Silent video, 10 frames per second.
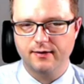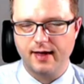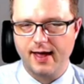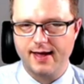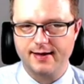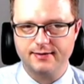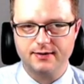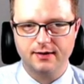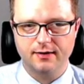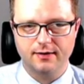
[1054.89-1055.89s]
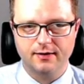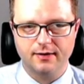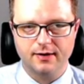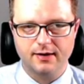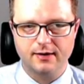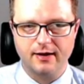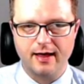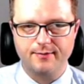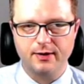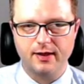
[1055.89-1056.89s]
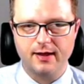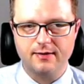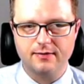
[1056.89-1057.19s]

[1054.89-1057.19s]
And in MLA,